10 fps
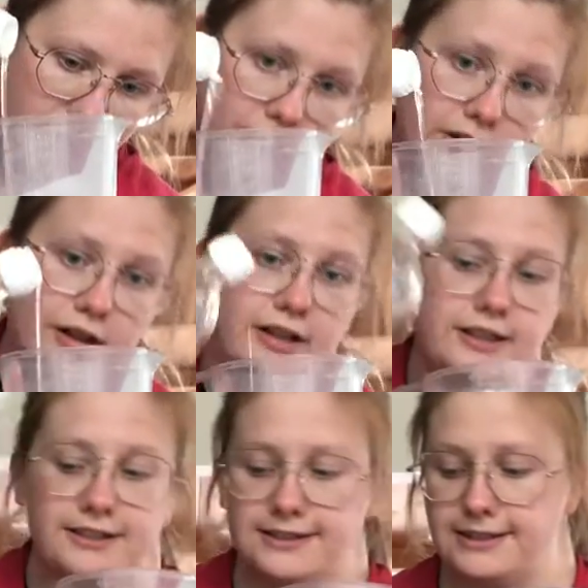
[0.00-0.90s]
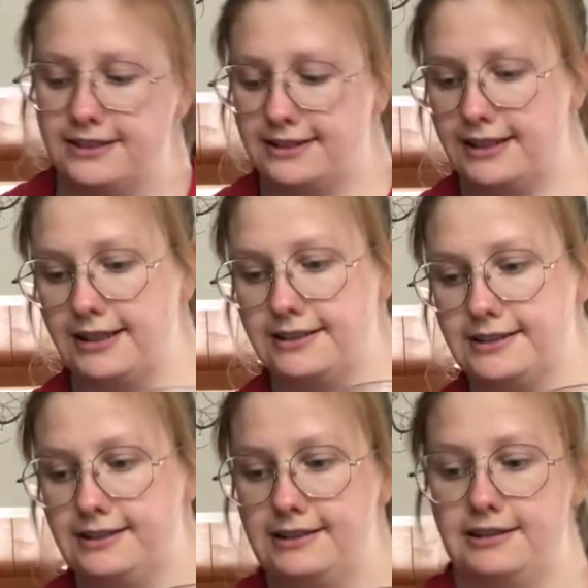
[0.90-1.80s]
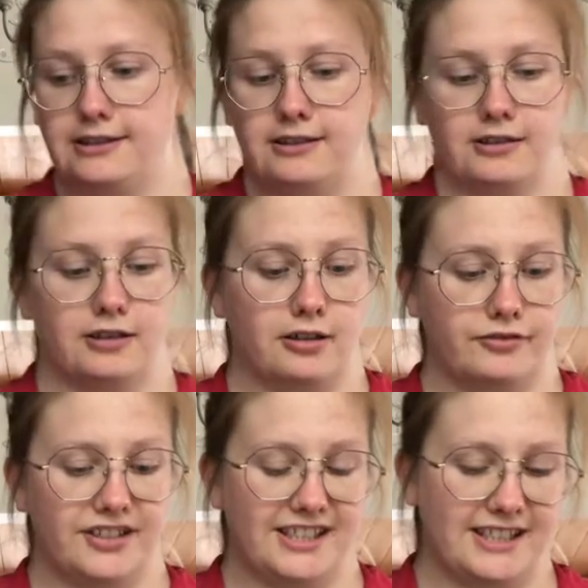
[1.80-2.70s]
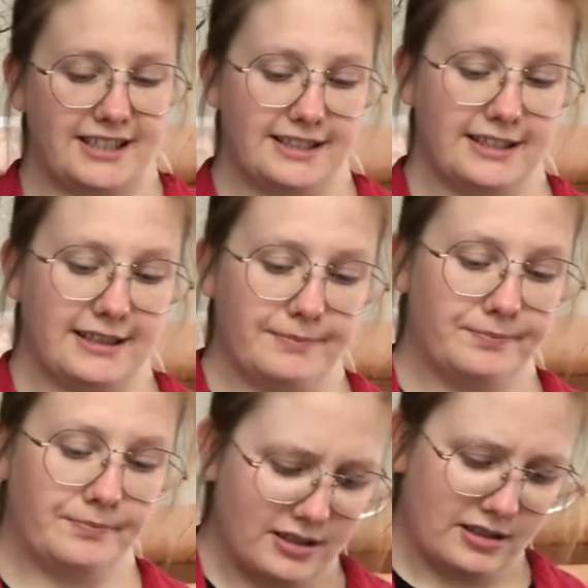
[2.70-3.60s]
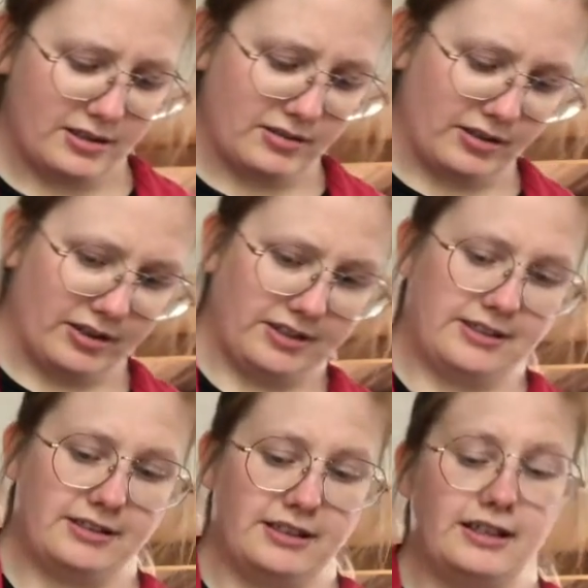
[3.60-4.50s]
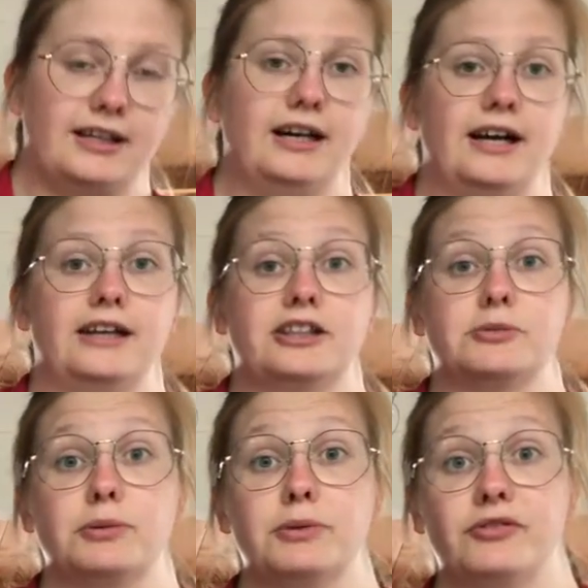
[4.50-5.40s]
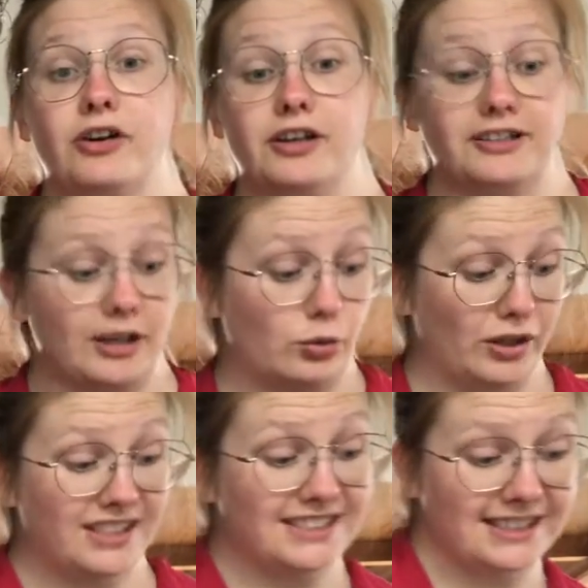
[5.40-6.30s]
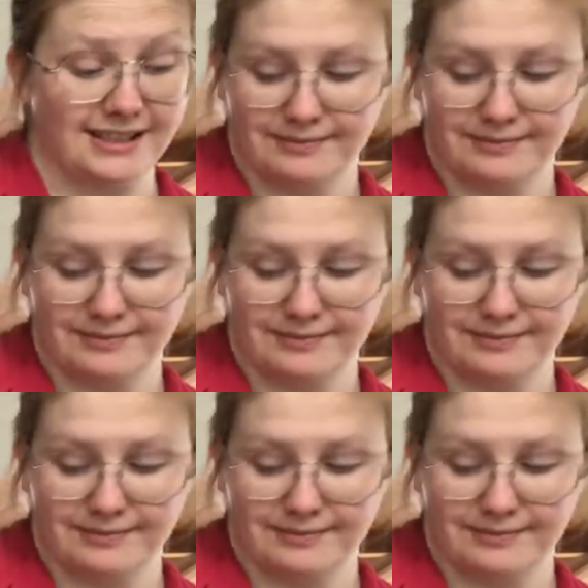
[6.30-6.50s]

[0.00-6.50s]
Right, that's half a deciliter. Right, and I should probably find a whisk.